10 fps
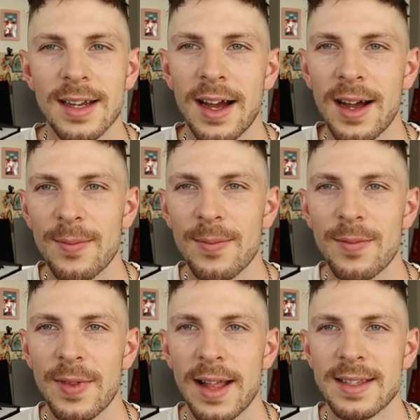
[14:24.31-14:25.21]

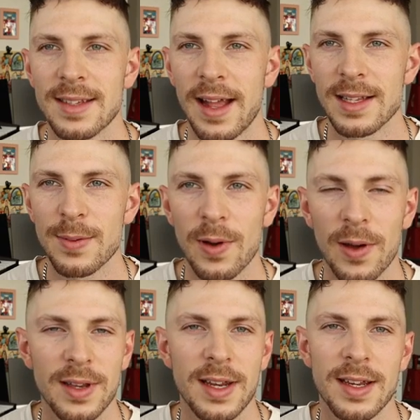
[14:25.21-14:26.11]
That's about all
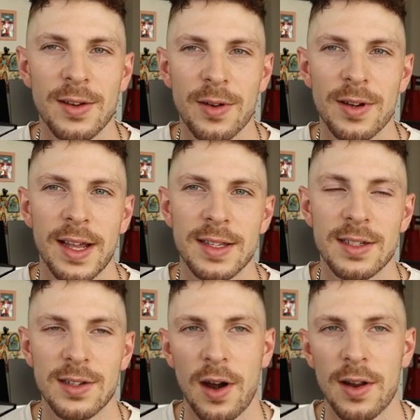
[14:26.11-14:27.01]
you need in order to get
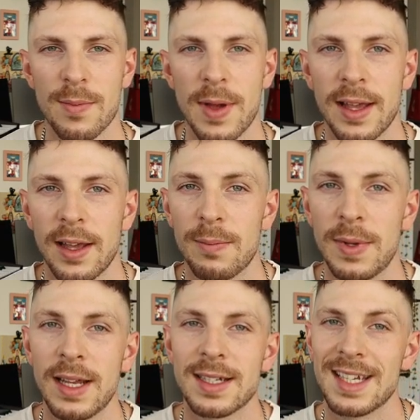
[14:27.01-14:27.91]
started making a
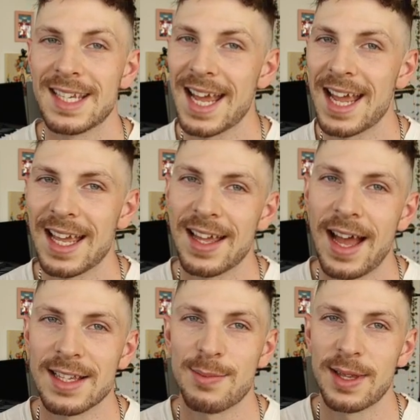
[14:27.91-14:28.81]
beat today
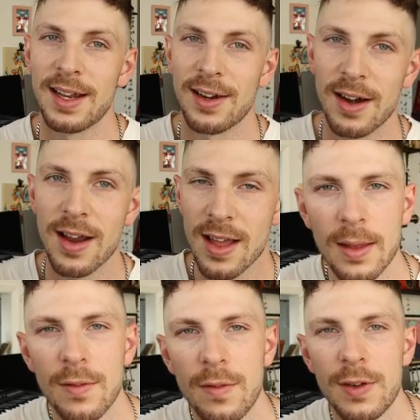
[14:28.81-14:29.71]
as a beginner.
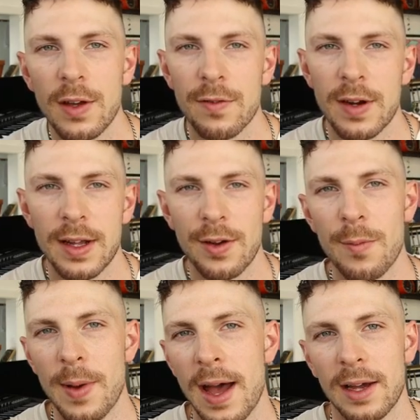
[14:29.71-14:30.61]
Feel free to go
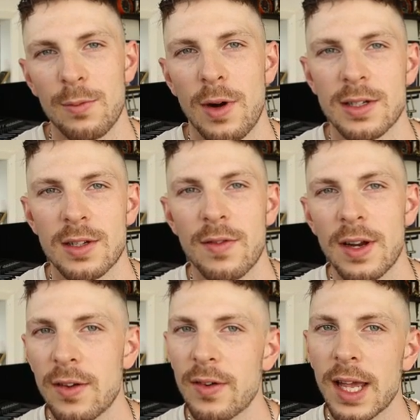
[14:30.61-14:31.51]
back and watch the
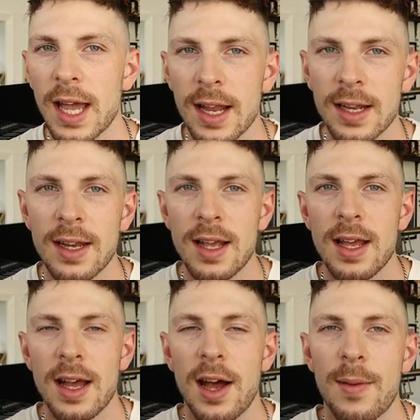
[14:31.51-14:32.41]
video again
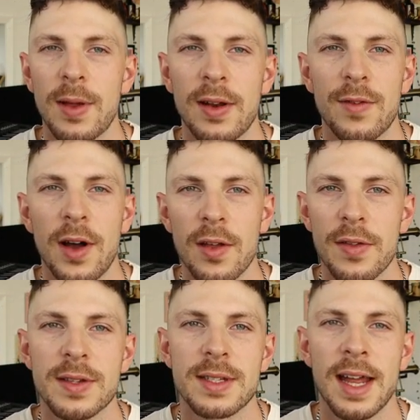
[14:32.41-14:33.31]
and follow
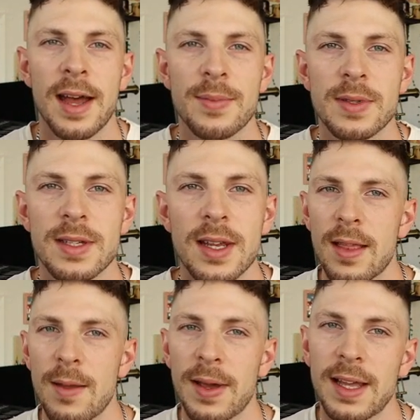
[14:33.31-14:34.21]
the steps.
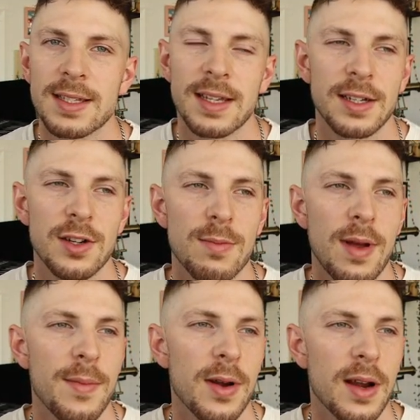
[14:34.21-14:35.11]
The biggest thing to
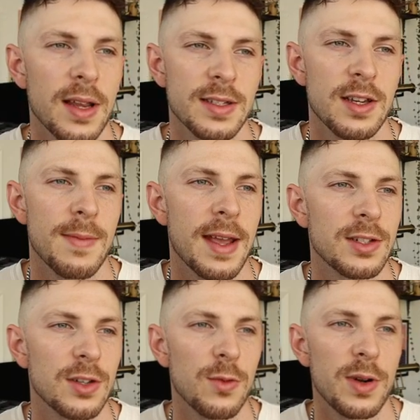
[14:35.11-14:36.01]
remember is to make
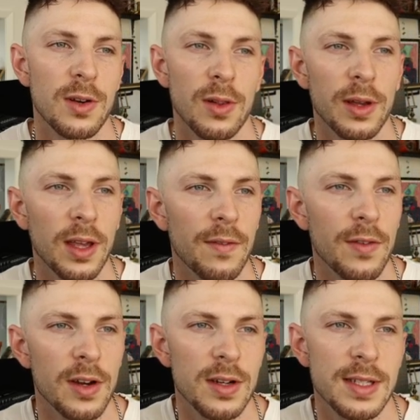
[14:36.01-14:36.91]
sure when you're looking for
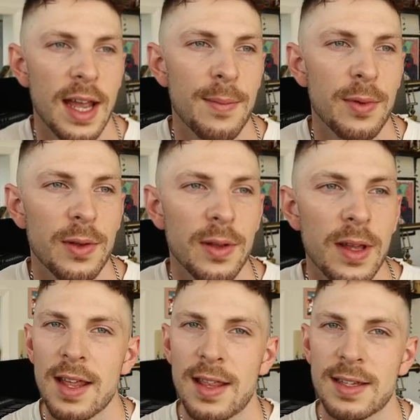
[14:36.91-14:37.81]
your sample,
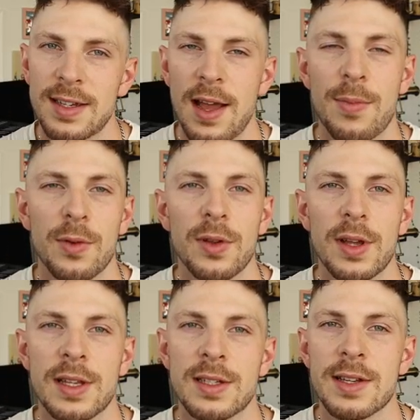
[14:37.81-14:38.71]
the sample
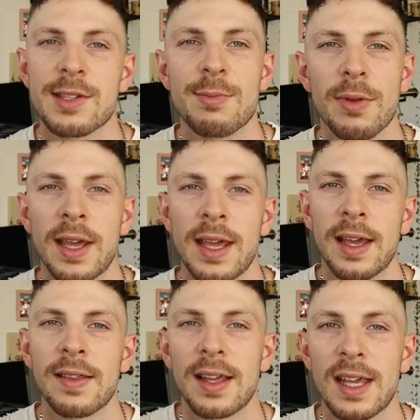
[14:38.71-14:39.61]
is
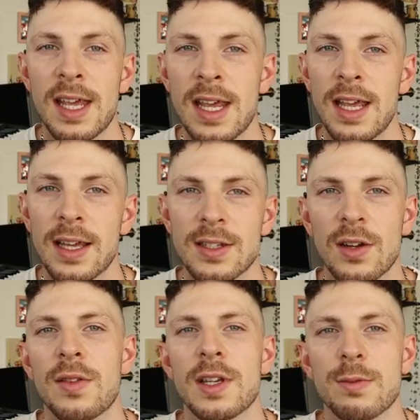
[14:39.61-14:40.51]
displaying the key.
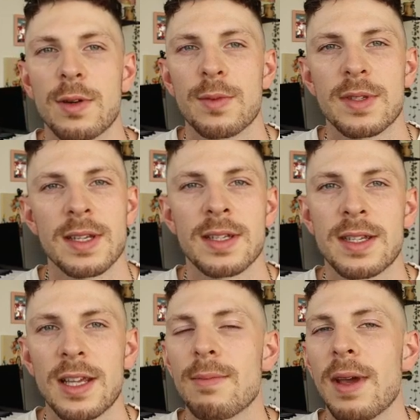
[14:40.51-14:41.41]
So this one was in
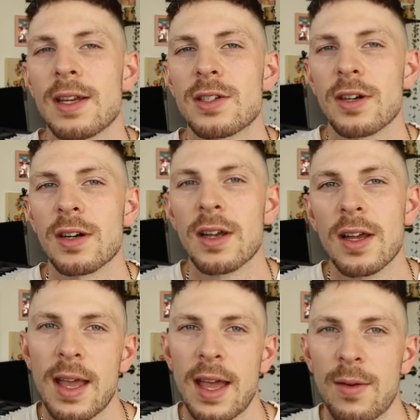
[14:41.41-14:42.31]
D major,
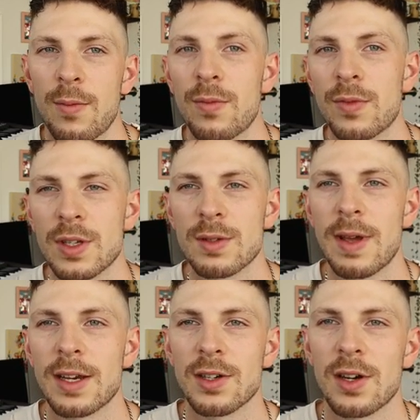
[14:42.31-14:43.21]
and just
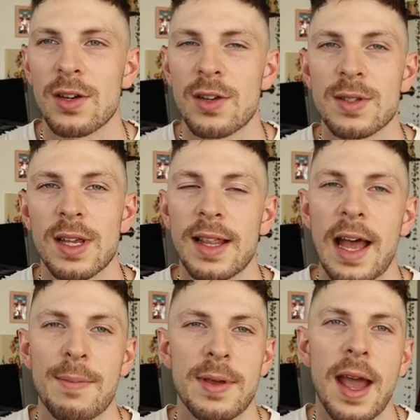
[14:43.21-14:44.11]
make sure you're using
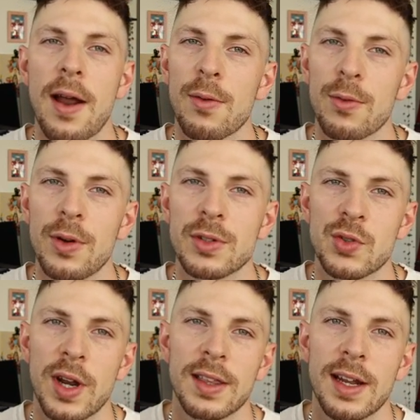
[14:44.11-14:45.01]
that piano roll
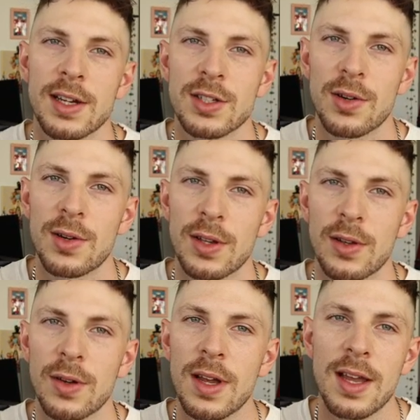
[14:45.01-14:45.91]
trick that I showed
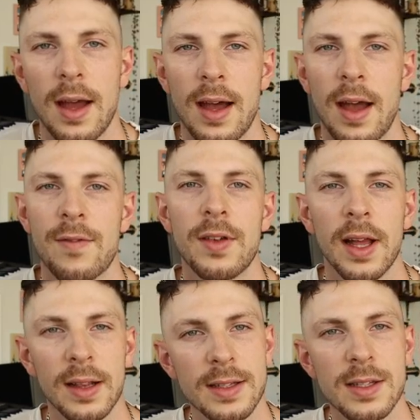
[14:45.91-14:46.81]
you. I feel
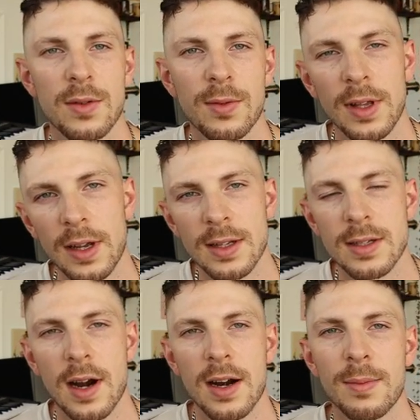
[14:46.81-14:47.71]
like this is a really good
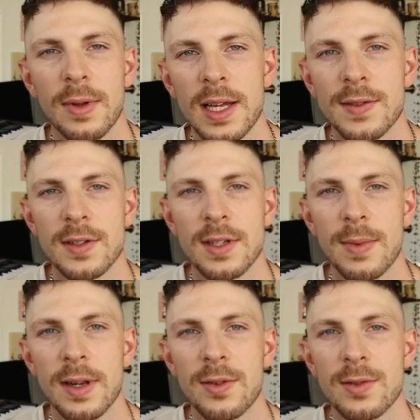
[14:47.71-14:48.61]
starting place for
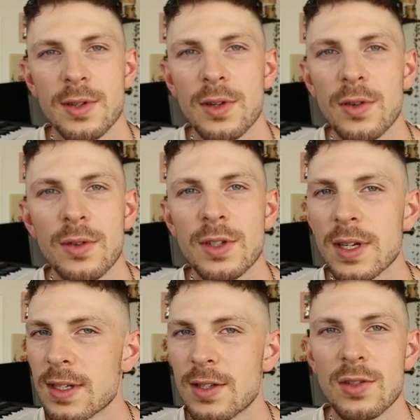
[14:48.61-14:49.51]
somebody who's new.
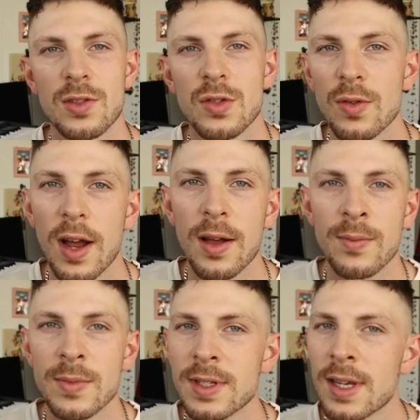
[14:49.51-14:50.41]
Just
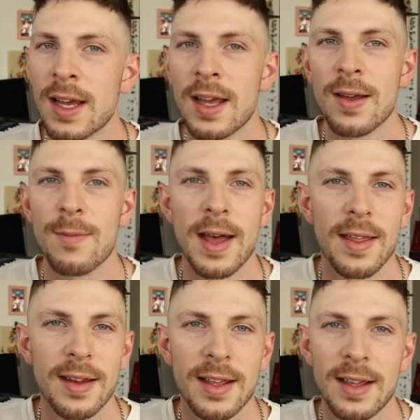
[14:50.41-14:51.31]
drums,
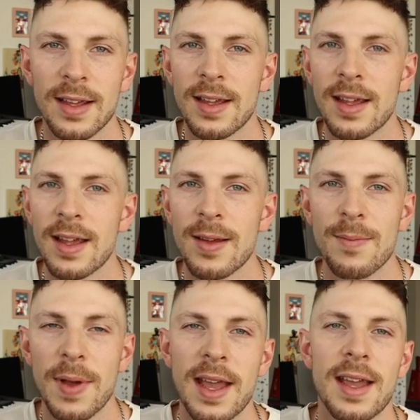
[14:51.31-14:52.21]
melody,
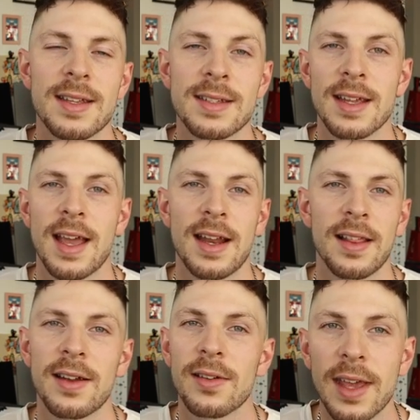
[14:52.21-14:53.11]
bass, and a
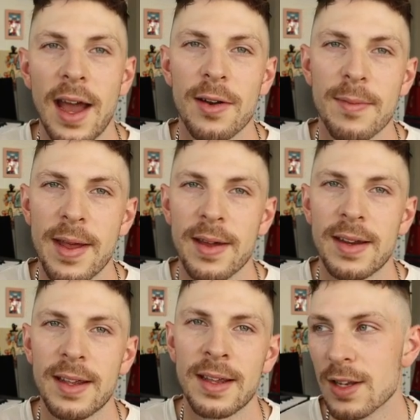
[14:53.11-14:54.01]
little counter
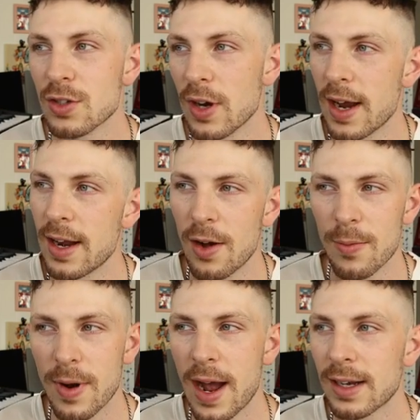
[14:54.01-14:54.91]
melody. Try it out,
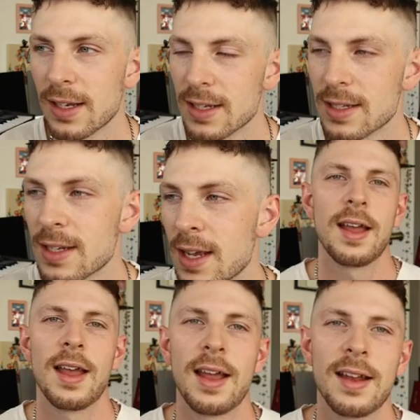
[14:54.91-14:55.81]
practice,
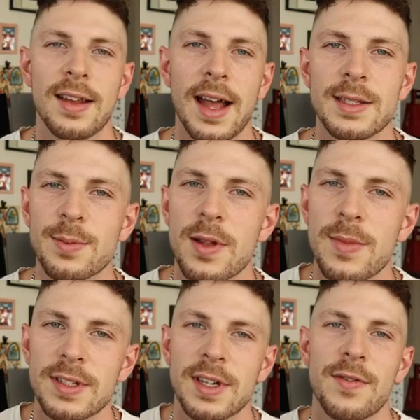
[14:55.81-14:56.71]
and that's pretty
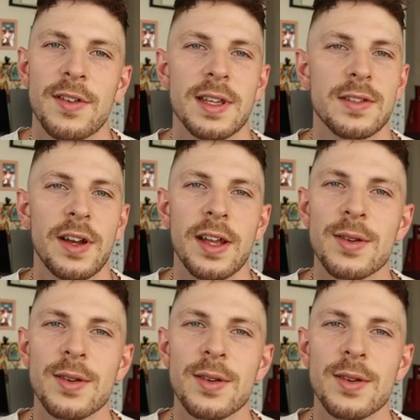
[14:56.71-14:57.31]
much it for this video.